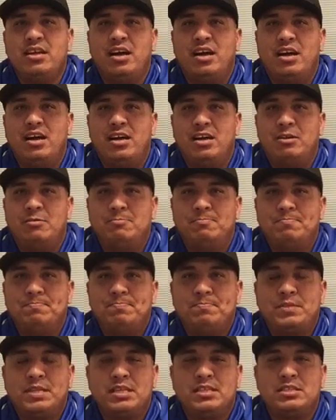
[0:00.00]
Um,
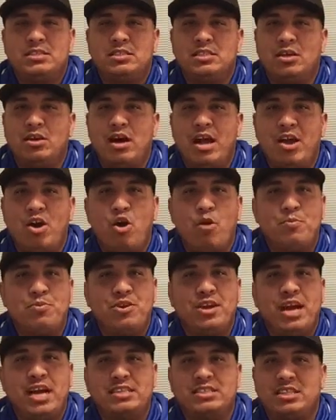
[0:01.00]
so I hope
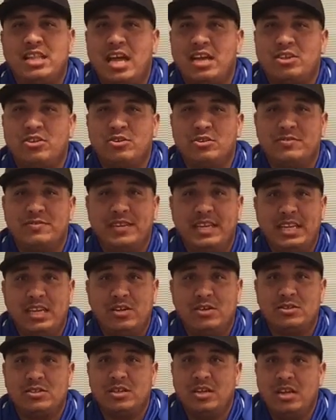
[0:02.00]
you guys like those
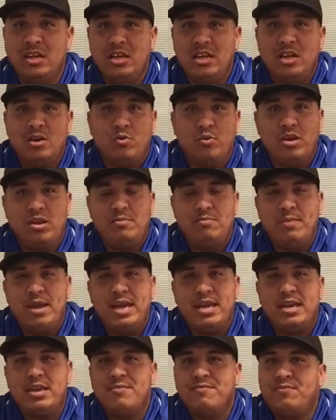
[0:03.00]
videos. We
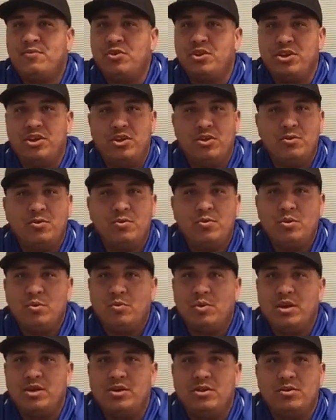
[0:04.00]
make them for you. We
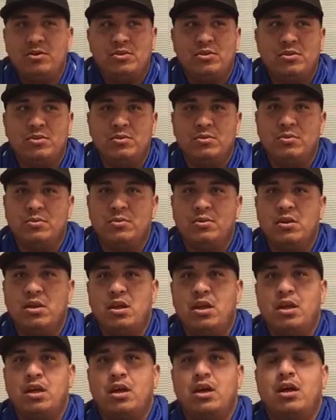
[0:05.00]
want you to
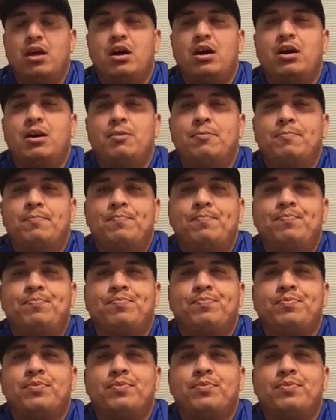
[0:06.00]
um,